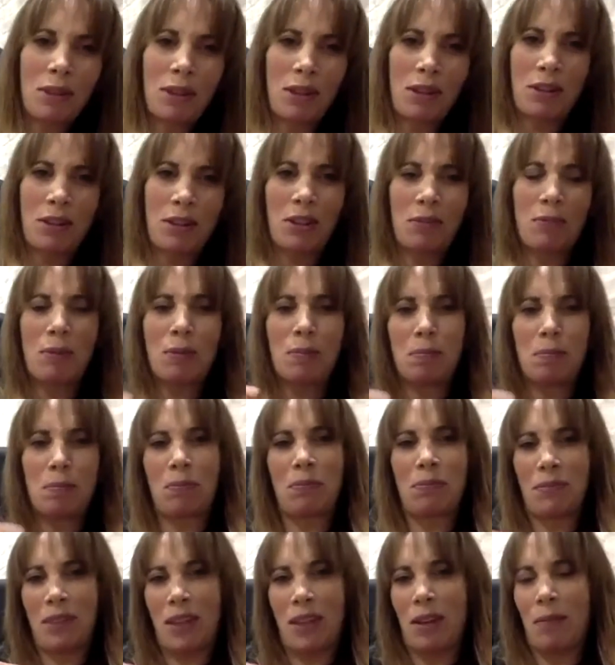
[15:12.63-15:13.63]
She was
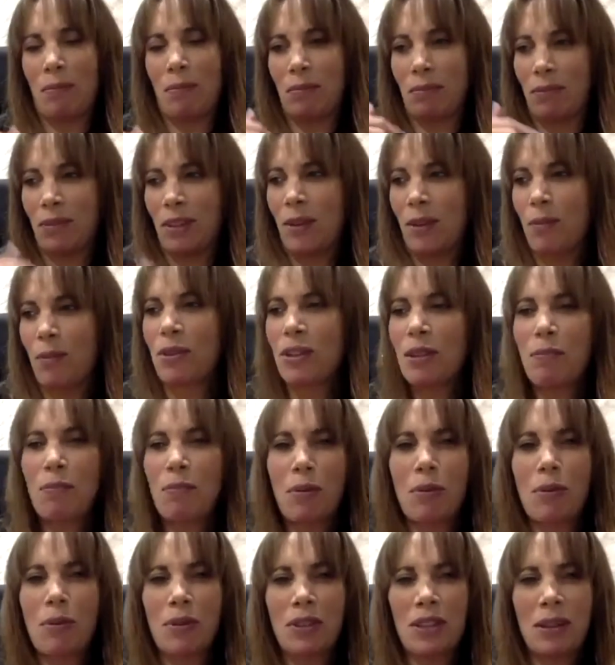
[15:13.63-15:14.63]
like what did he
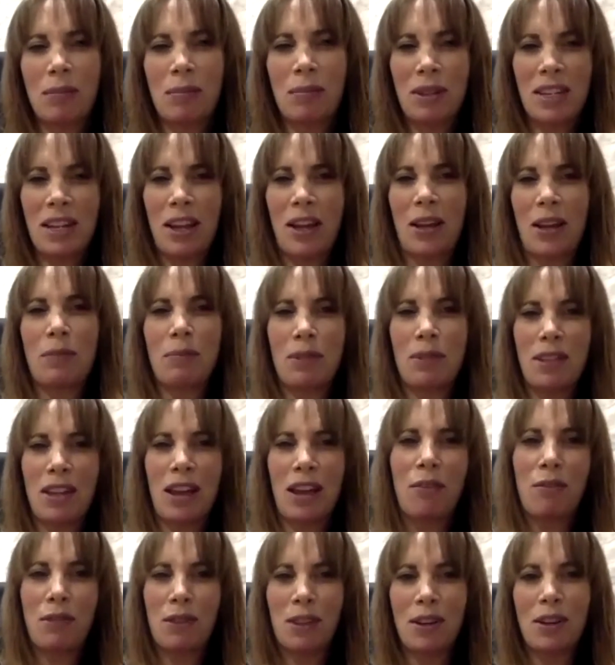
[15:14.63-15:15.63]
pour something down
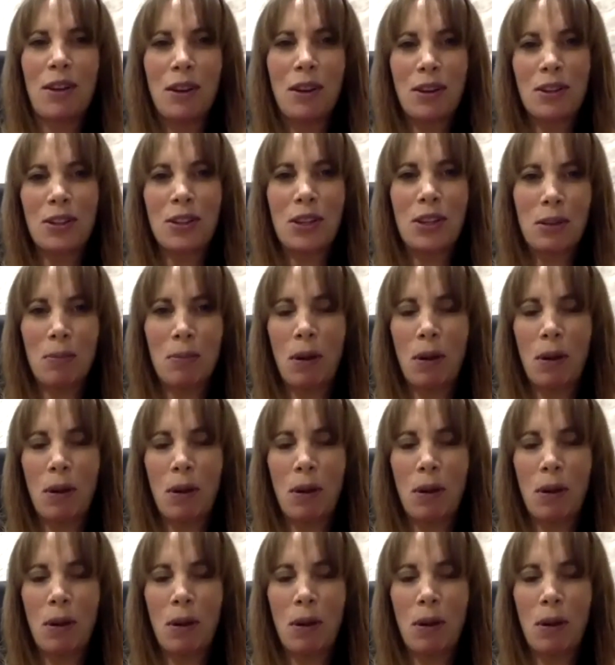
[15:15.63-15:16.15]
himself with an ice cube?